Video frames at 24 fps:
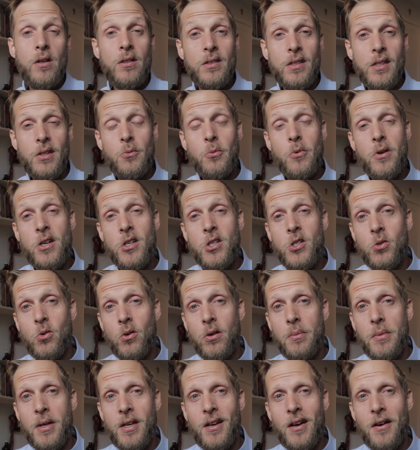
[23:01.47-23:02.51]
it did
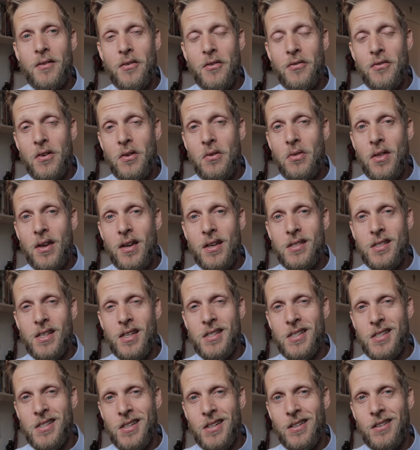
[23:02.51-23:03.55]
reassure me of a few things, I
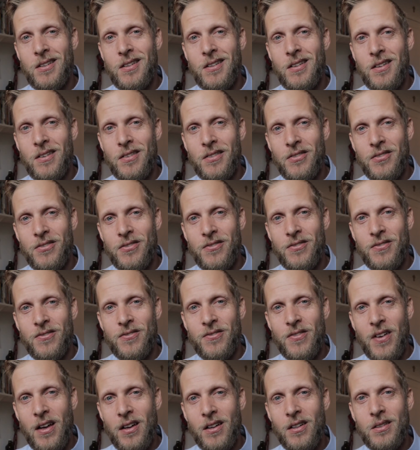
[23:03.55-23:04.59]
still
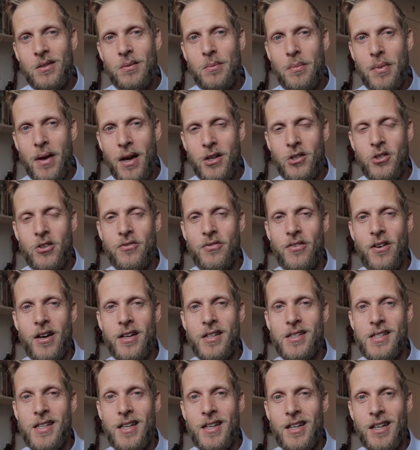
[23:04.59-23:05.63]
felt
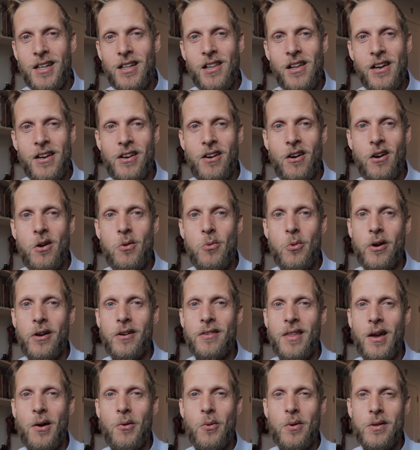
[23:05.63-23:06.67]
petrified sending client artwork
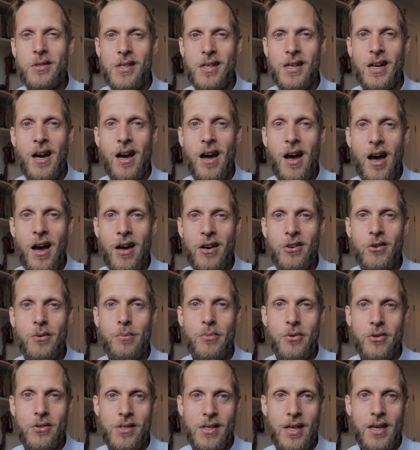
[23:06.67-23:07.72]
that wasn't
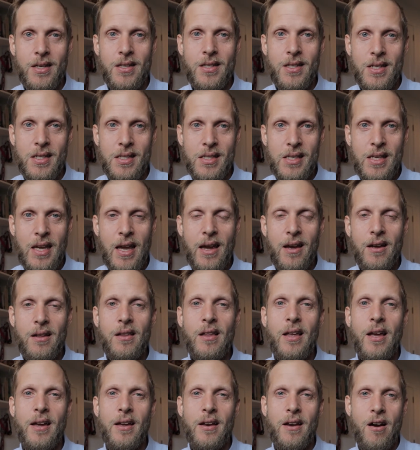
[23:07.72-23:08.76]
100% to scale
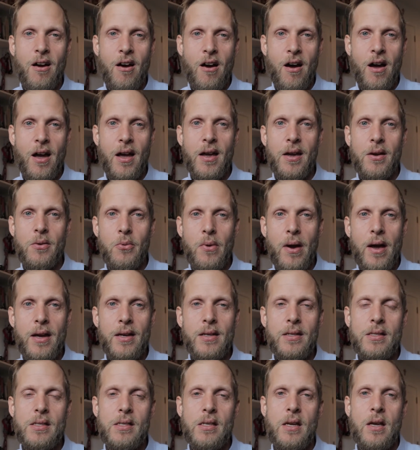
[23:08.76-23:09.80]
at high
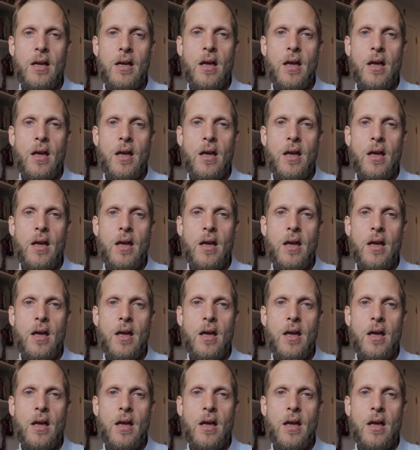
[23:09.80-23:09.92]
res.